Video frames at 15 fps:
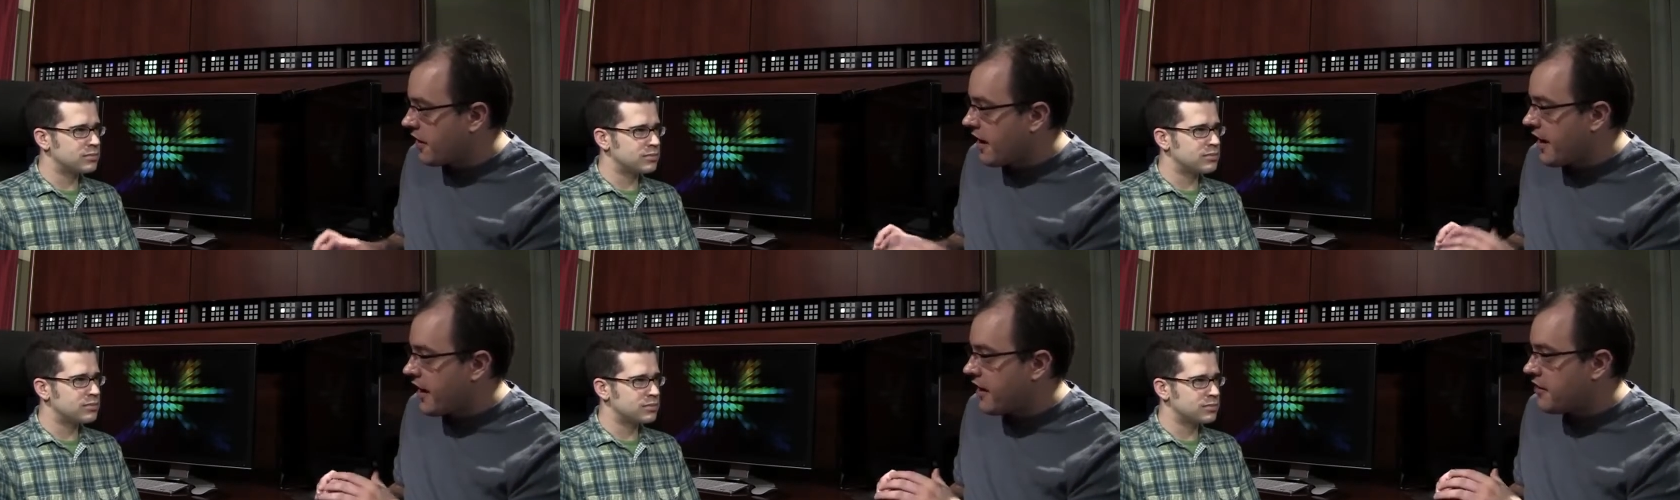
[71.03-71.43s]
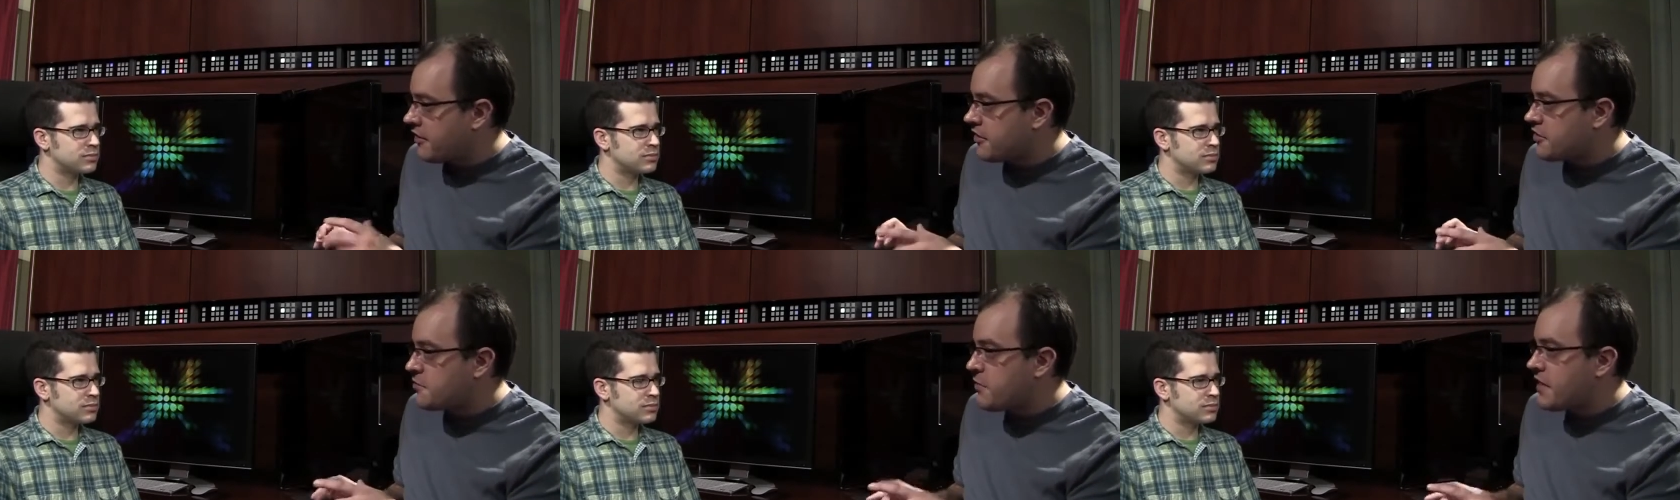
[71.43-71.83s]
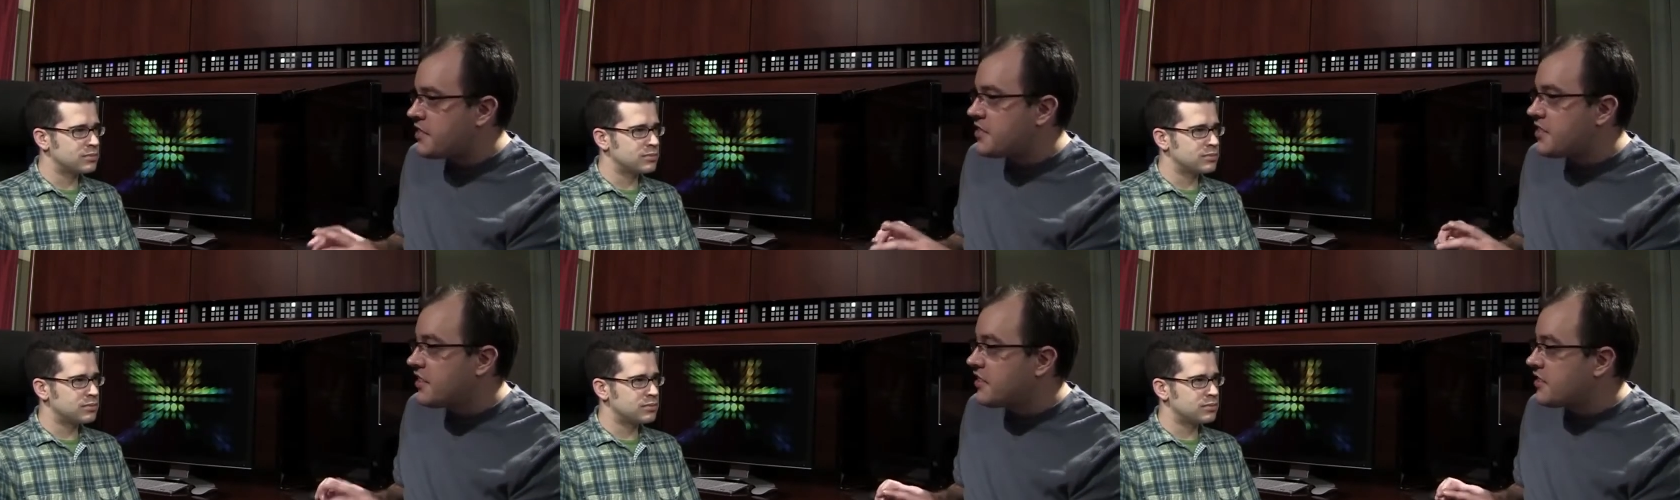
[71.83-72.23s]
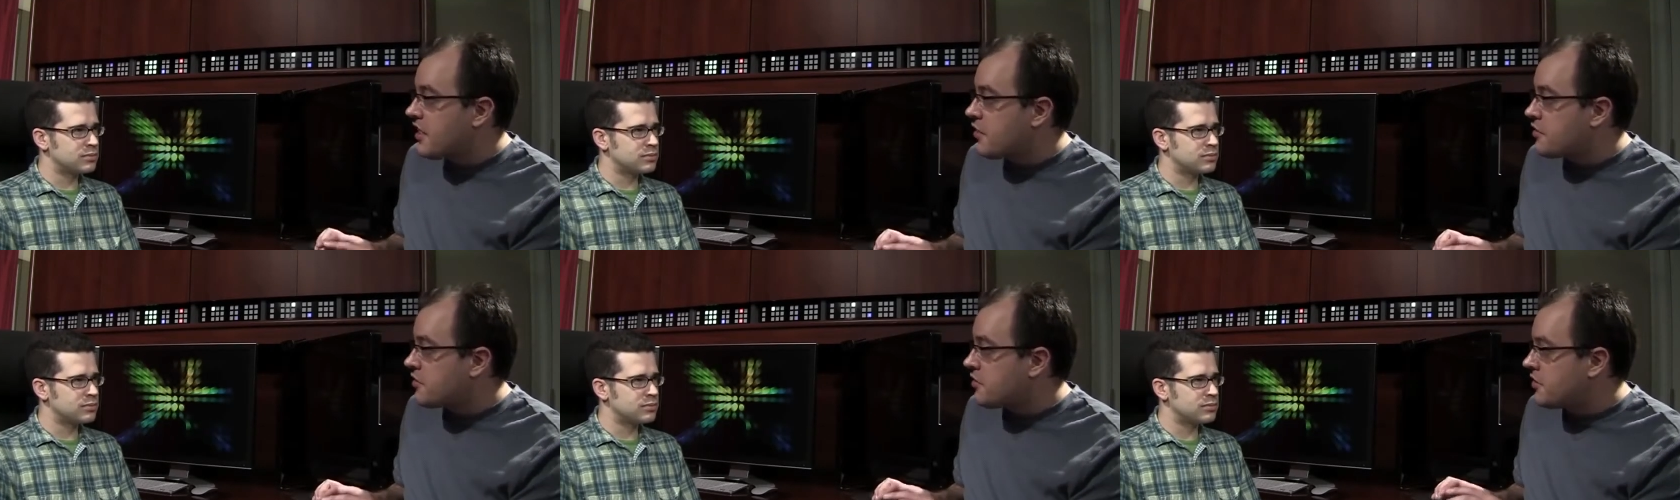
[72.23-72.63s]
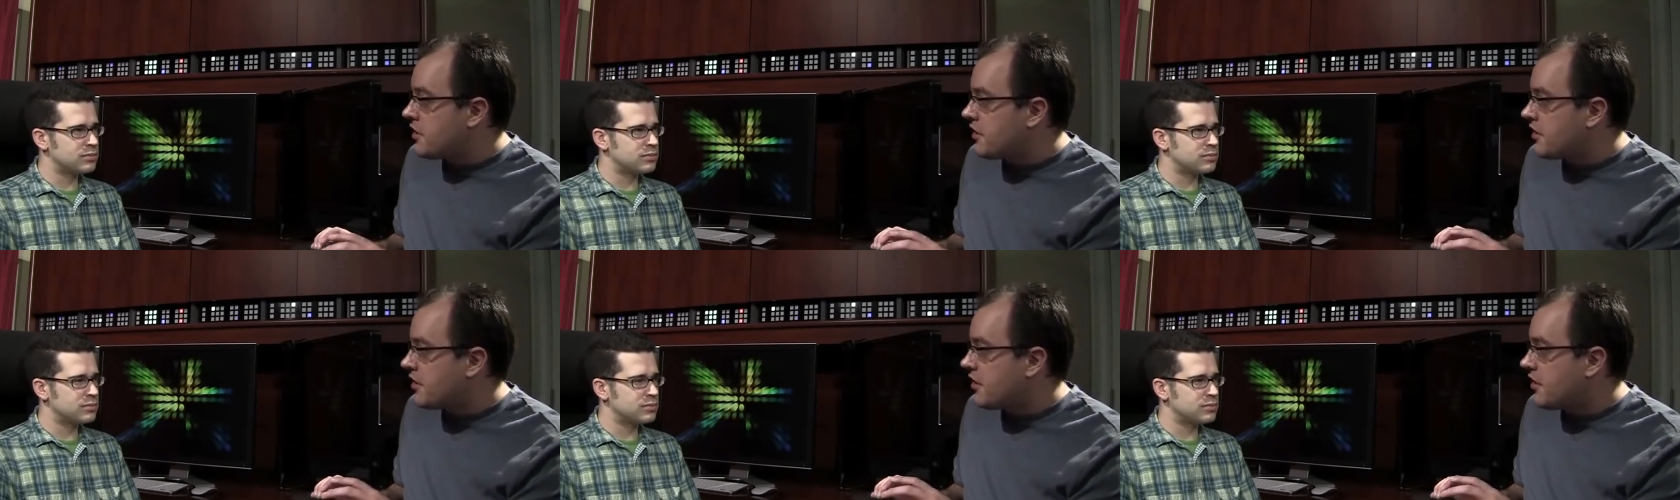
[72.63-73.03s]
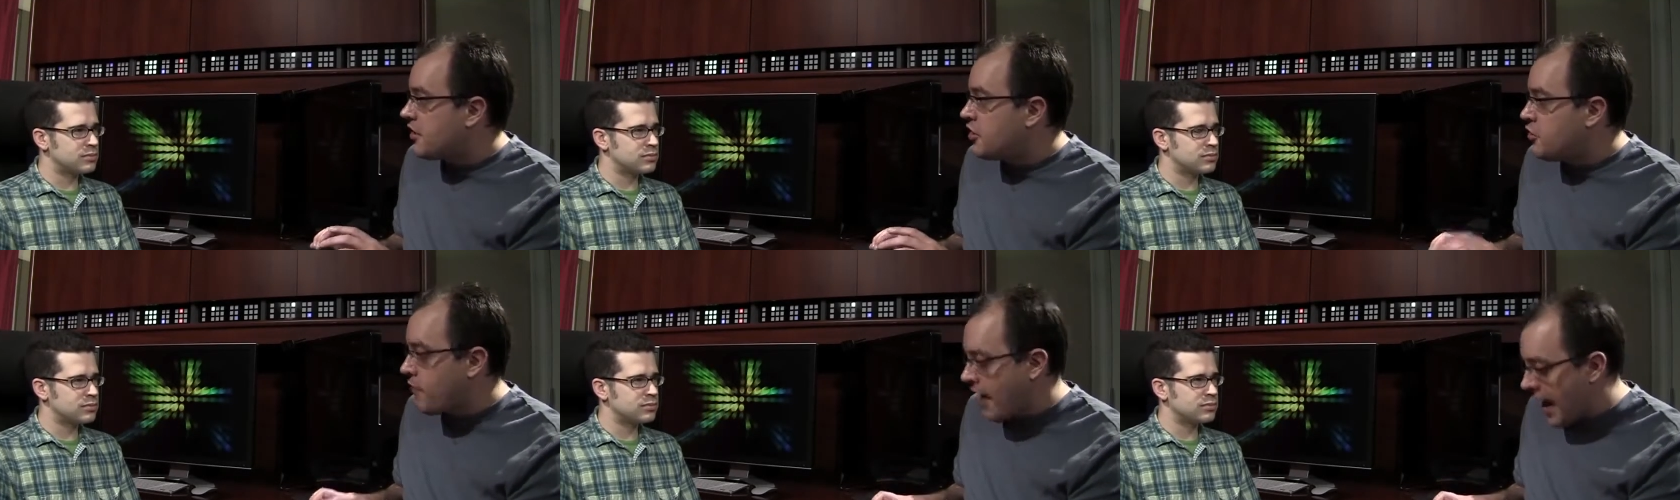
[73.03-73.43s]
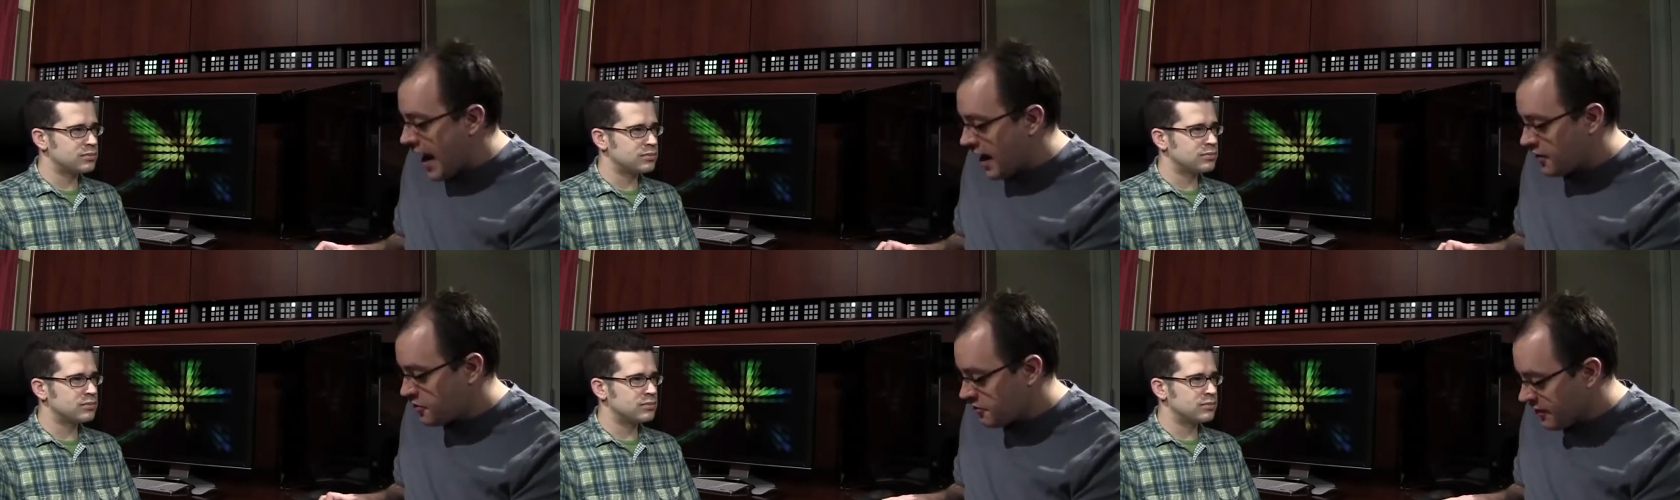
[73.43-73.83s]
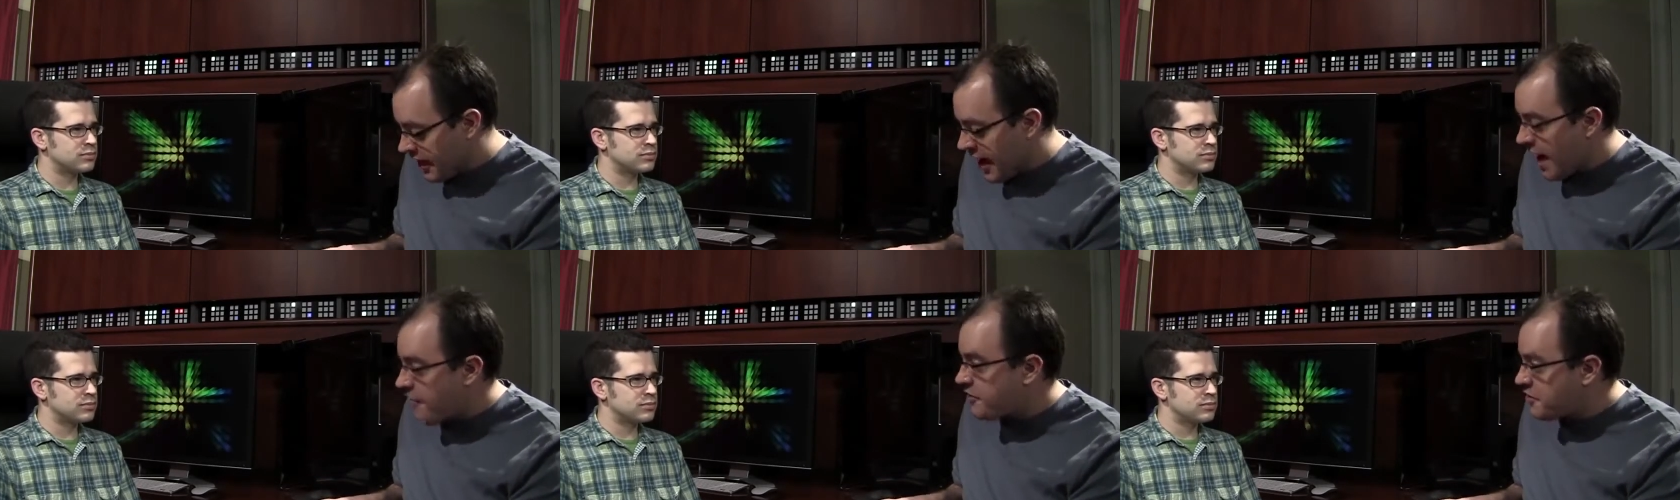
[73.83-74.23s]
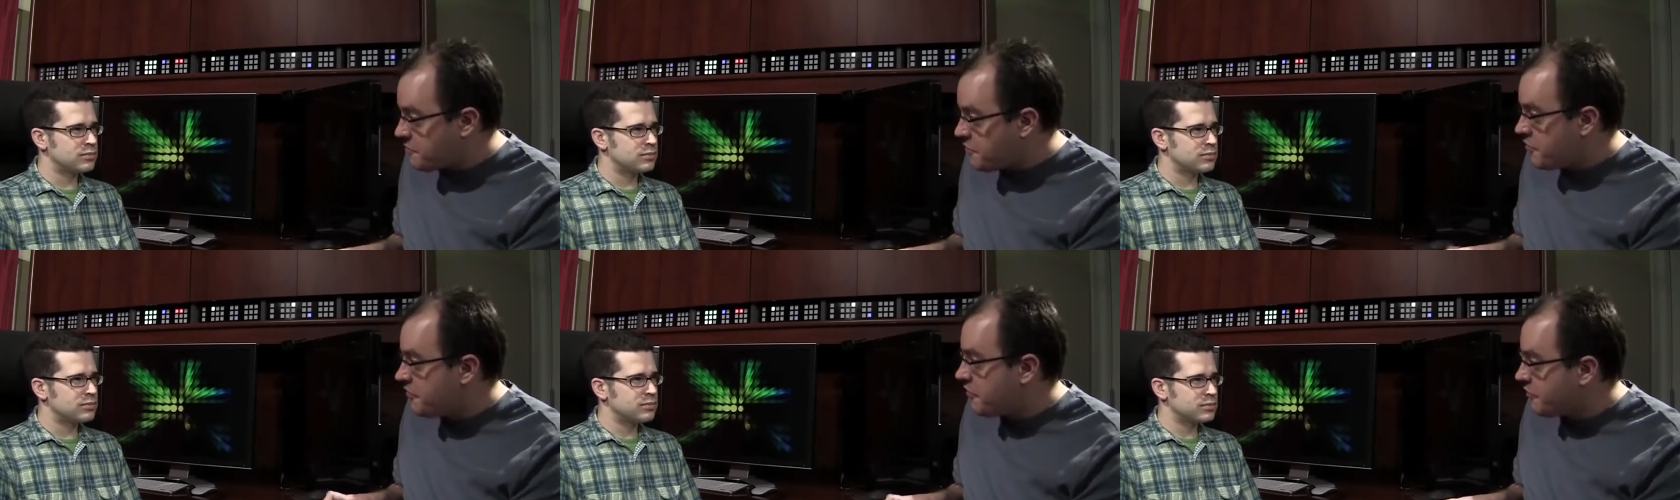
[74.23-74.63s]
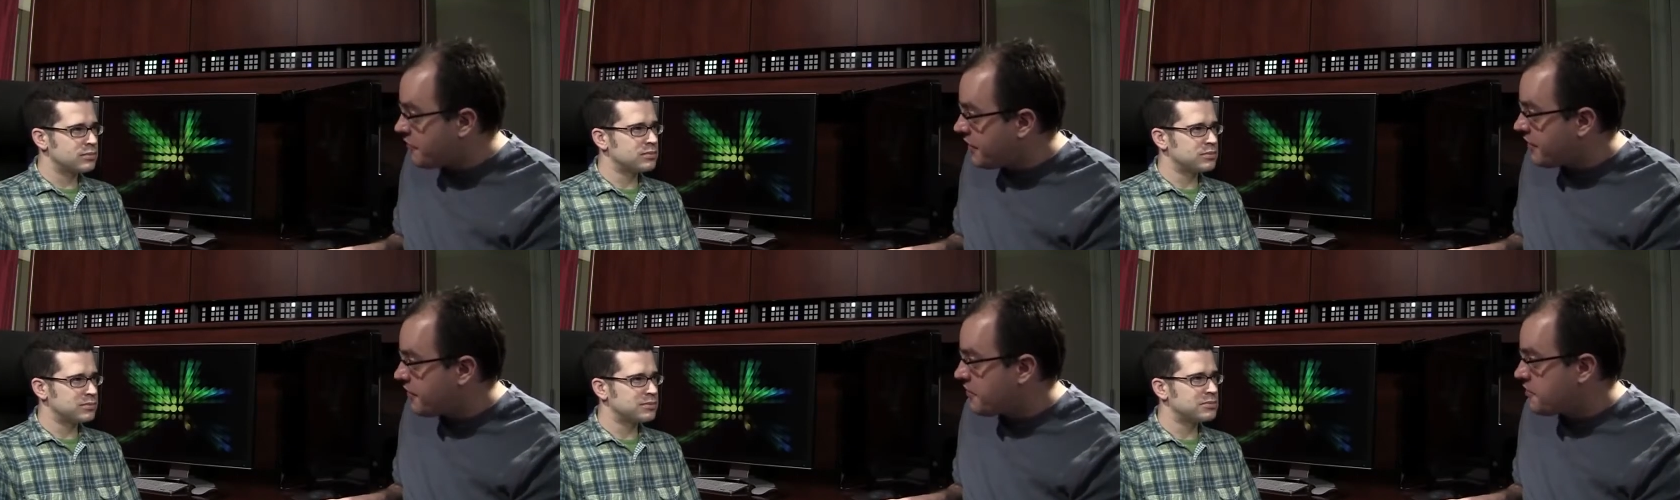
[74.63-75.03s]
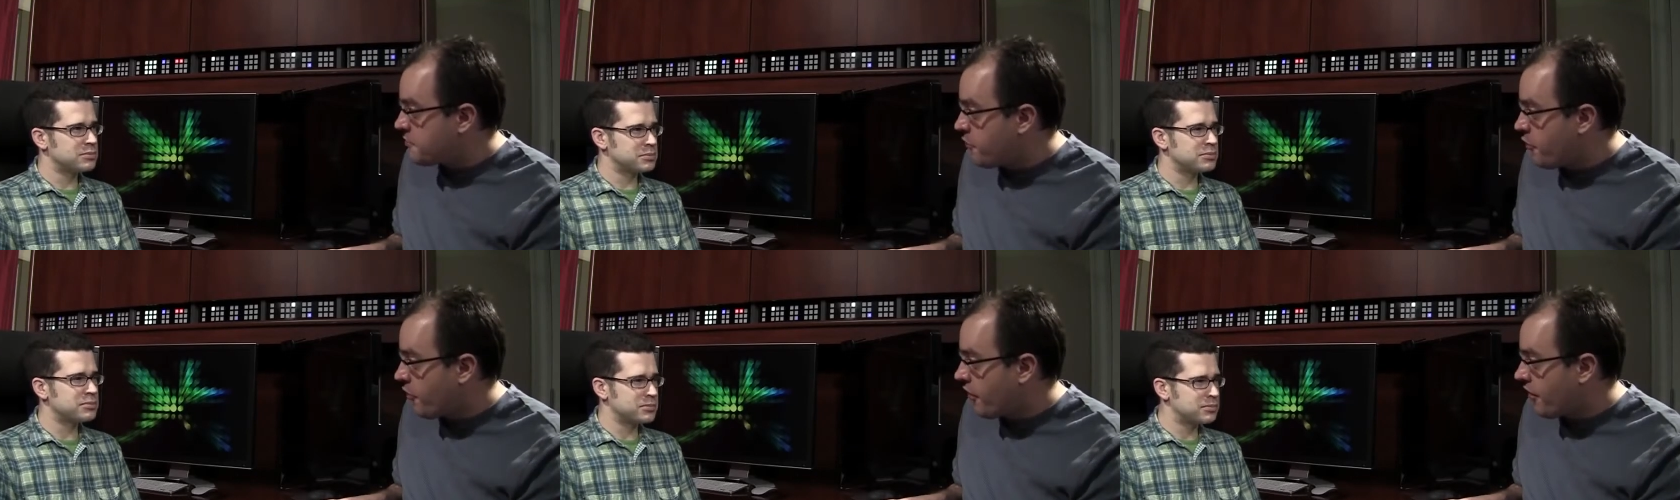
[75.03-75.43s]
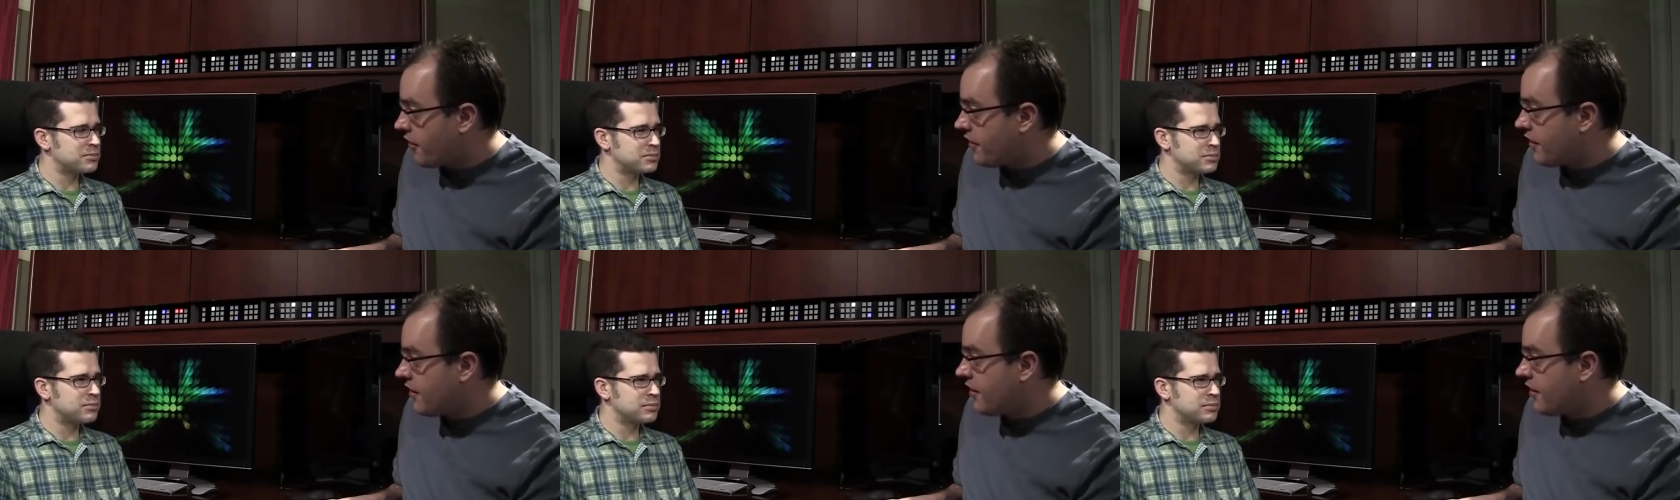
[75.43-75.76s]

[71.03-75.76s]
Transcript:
Speaker 1: and space things out so that you actually have to move your fingers more